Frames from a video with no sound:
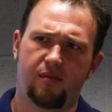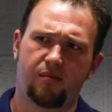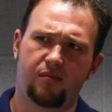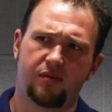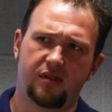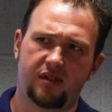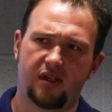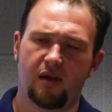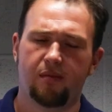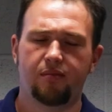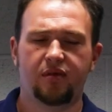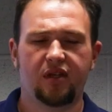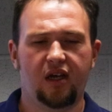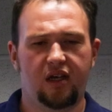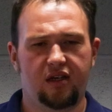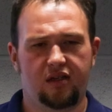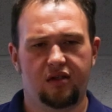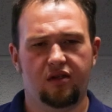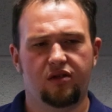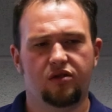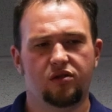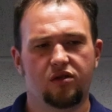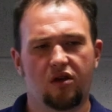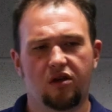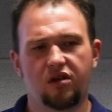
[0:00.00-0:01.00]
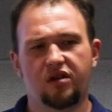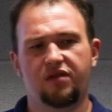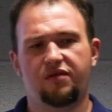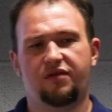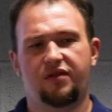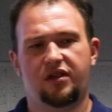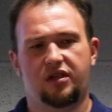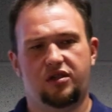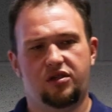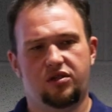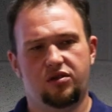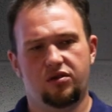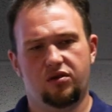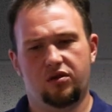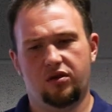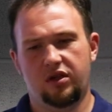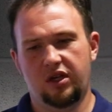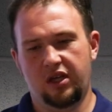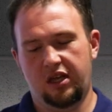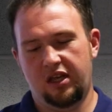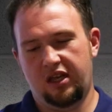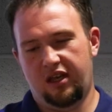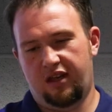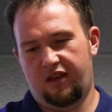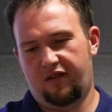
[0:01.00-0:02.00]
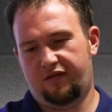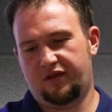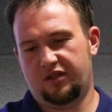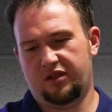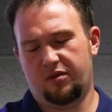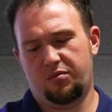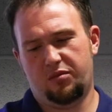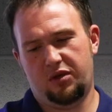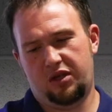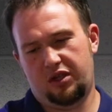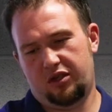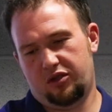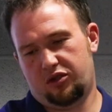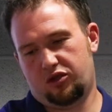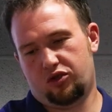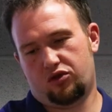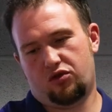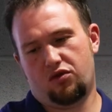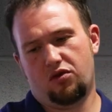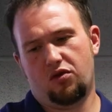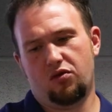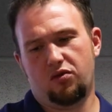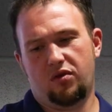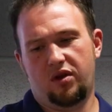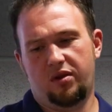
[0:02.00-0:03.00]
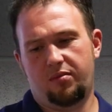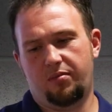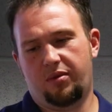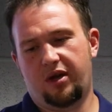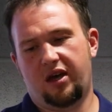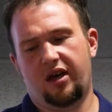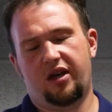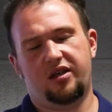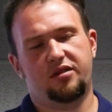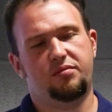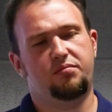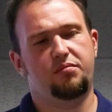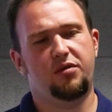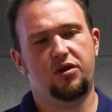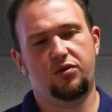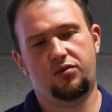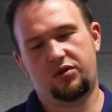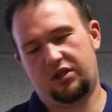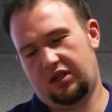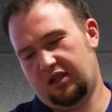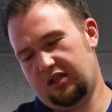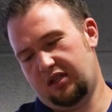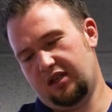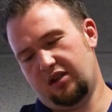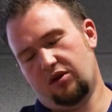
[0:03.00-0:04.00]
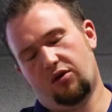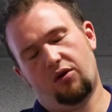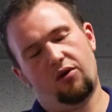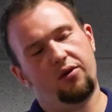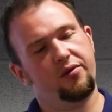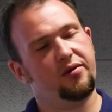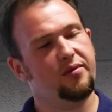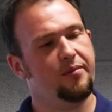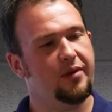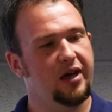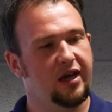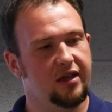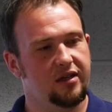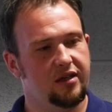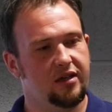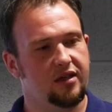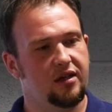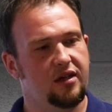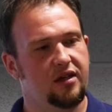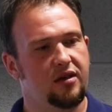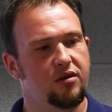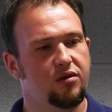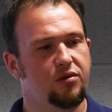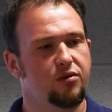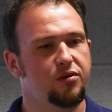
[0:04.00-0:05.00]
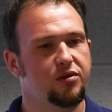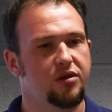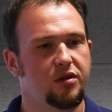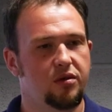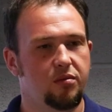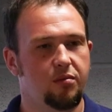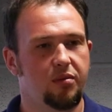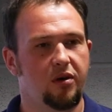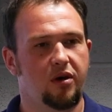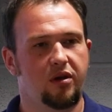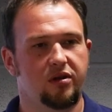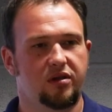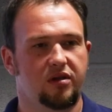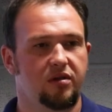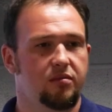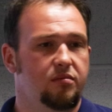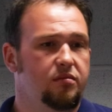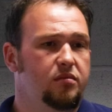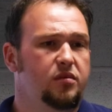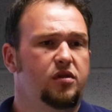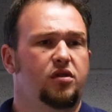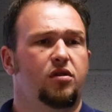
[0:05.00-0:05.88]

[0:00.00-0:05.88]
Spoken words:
subtitles on a video, if somebody is scrolling past muted, they automatically load at the bottom.